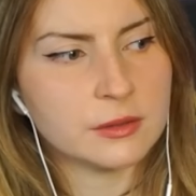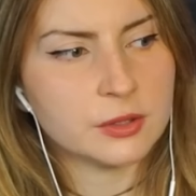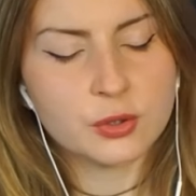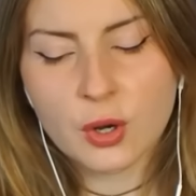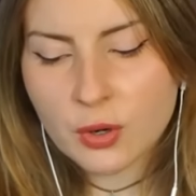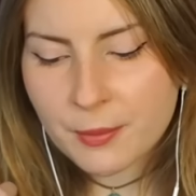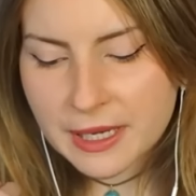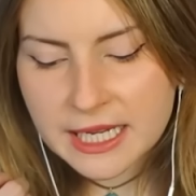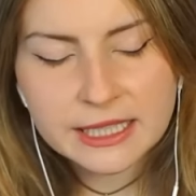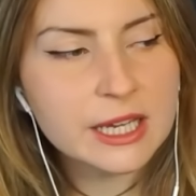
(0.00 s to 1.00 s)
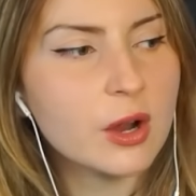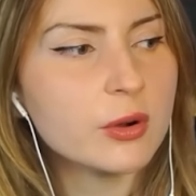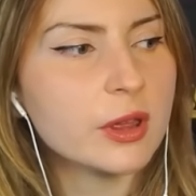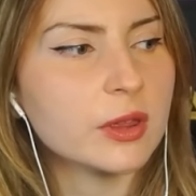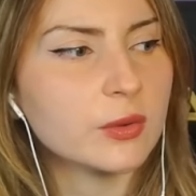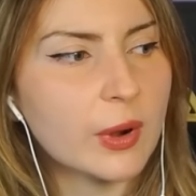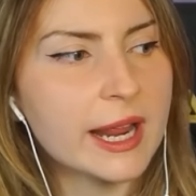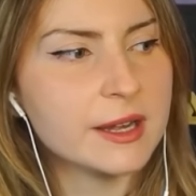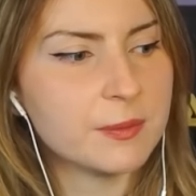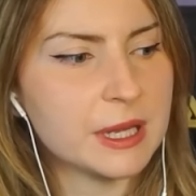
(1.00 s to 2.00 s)
You don't immediately go to
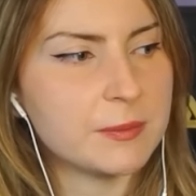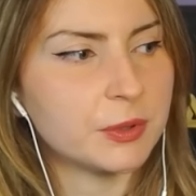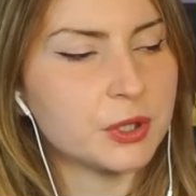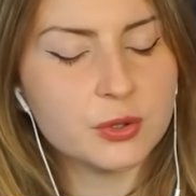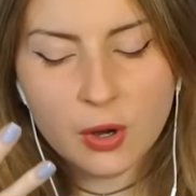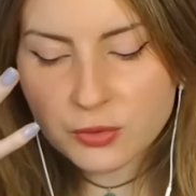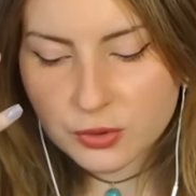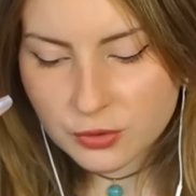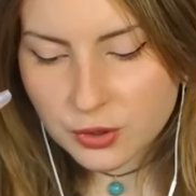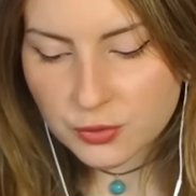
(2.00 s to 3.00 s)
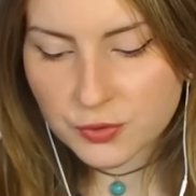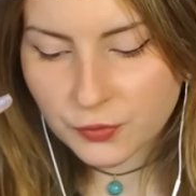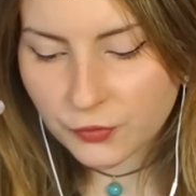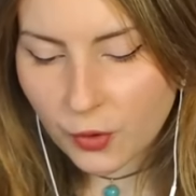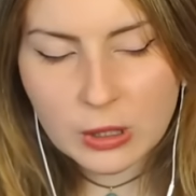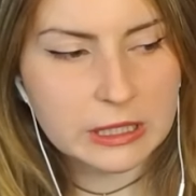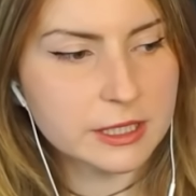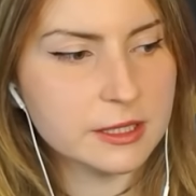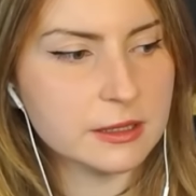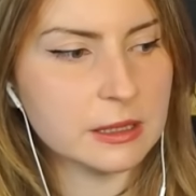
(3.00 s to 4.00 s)
threaten people. You don't use
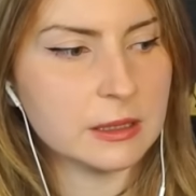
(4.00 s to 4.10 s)
force.